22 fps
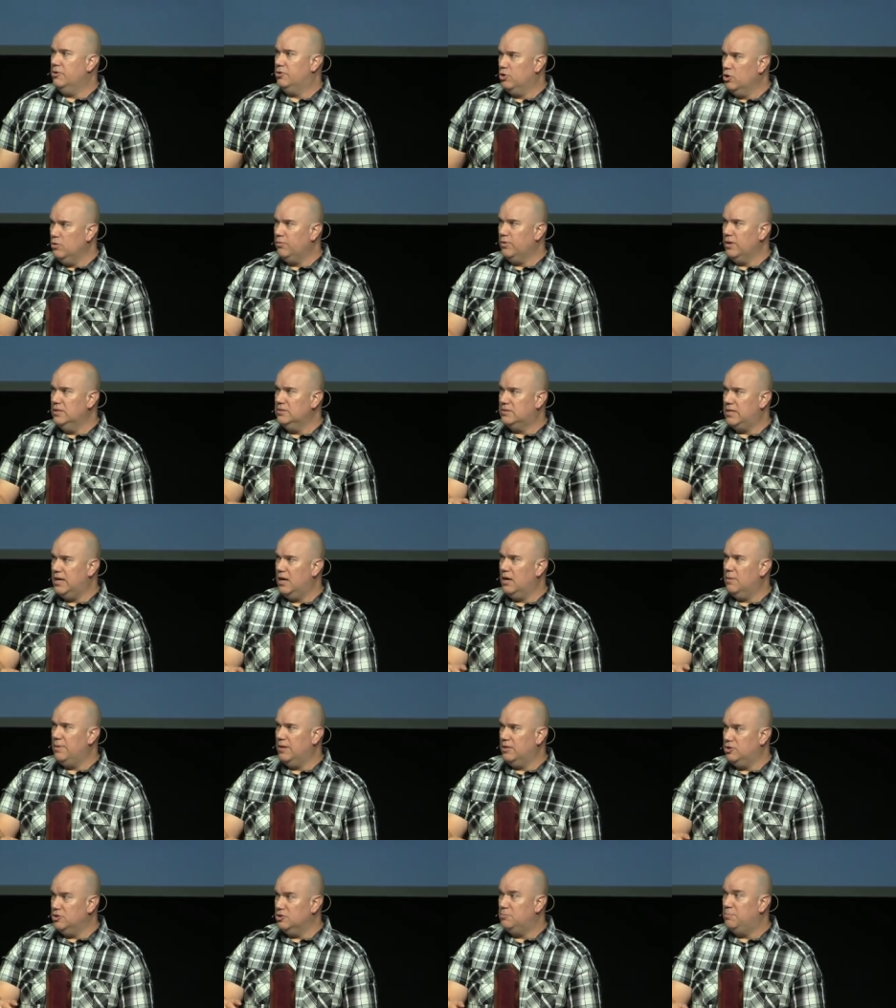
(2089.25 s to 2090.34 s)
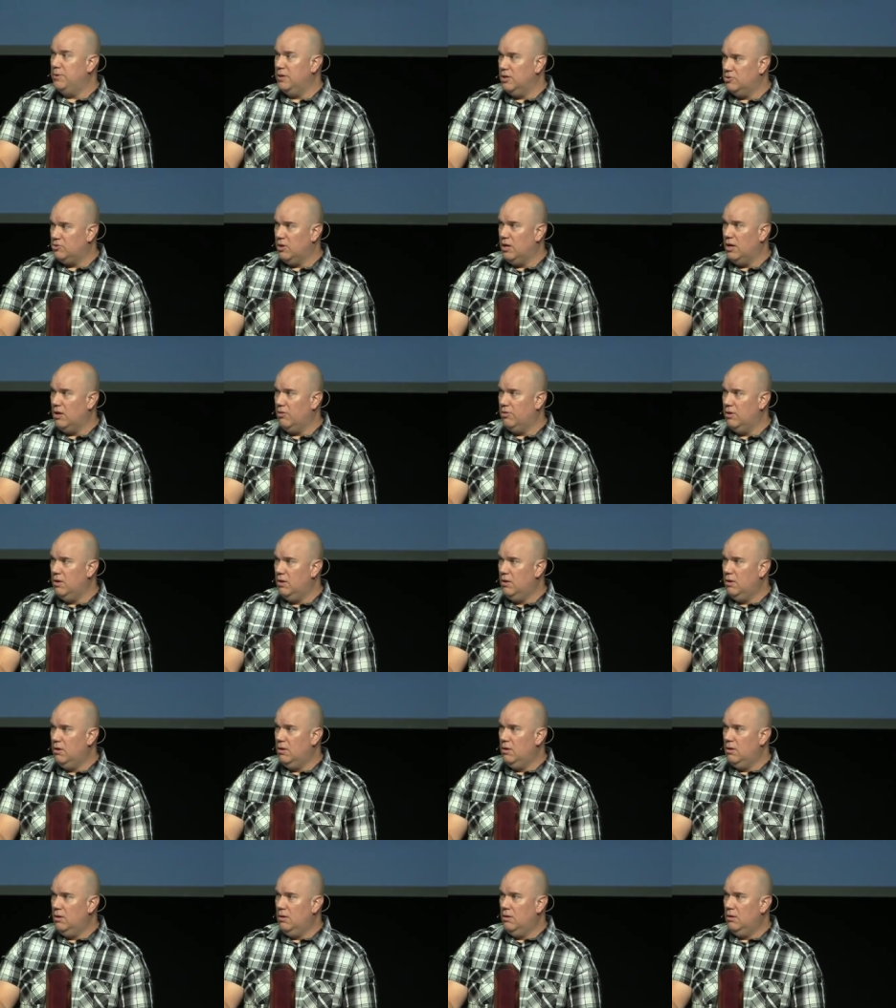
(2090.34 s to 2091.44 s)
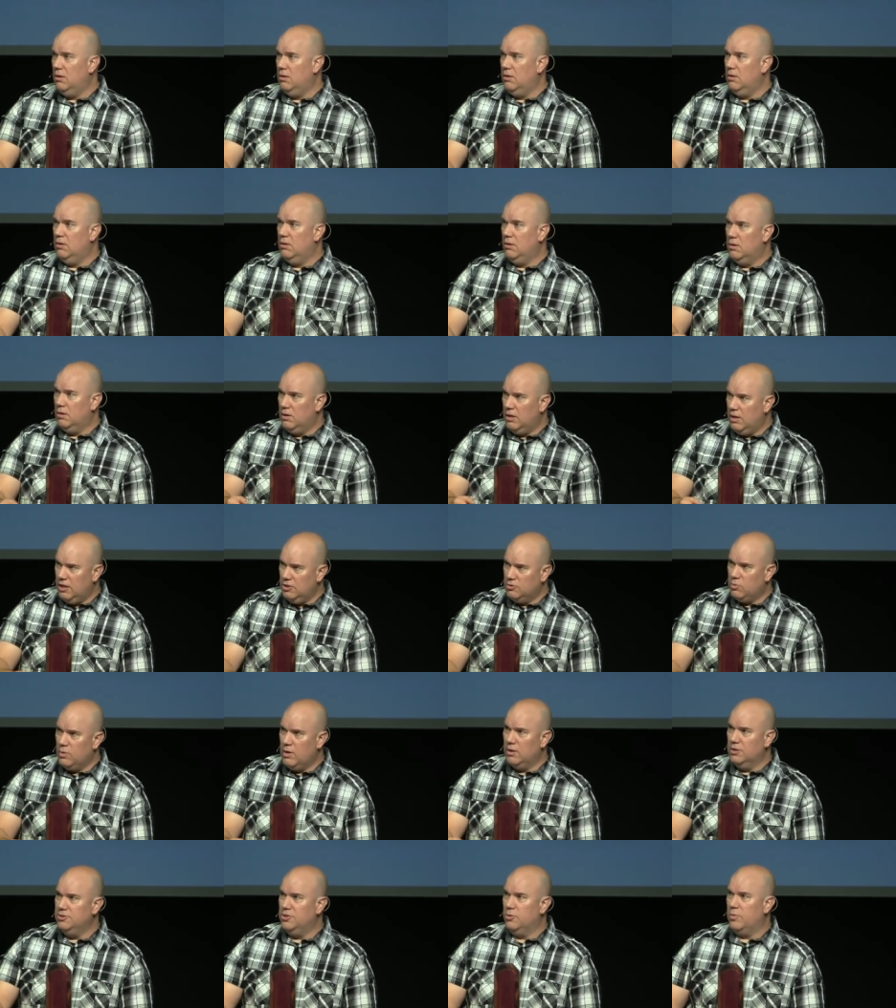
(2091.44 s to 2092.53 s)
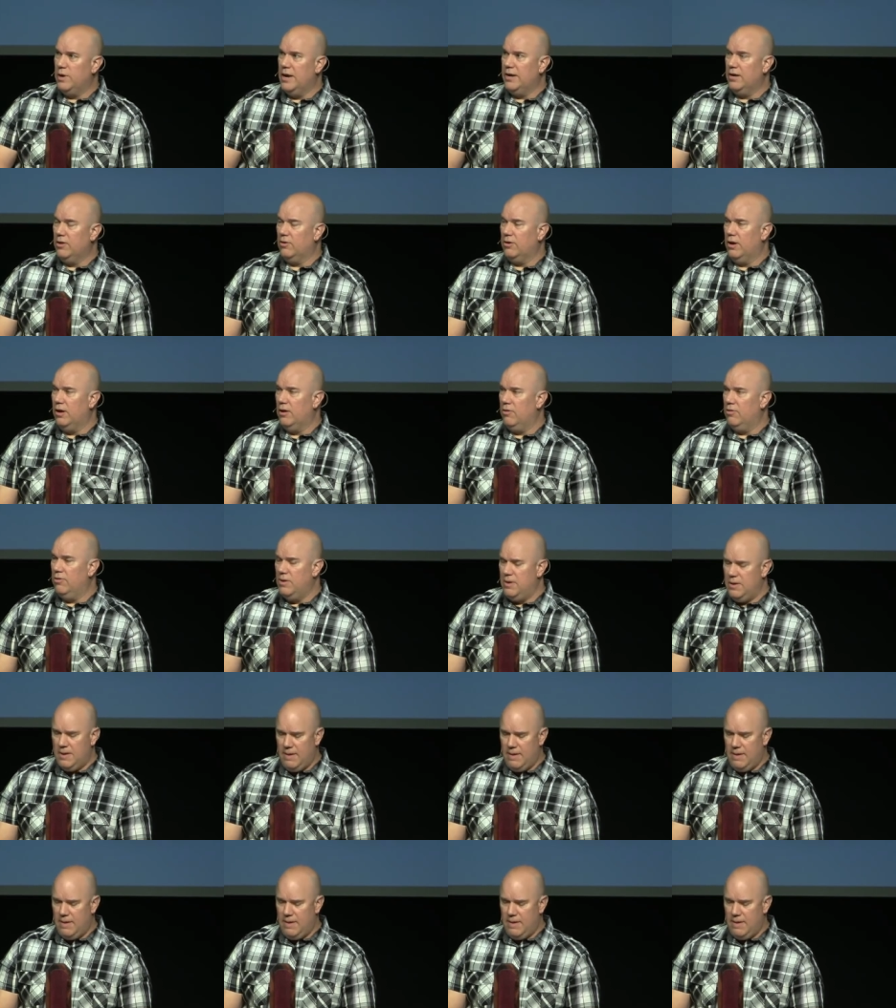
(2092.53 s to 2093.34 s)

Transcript: Your true friends care about your spiritual health as well as your regular health.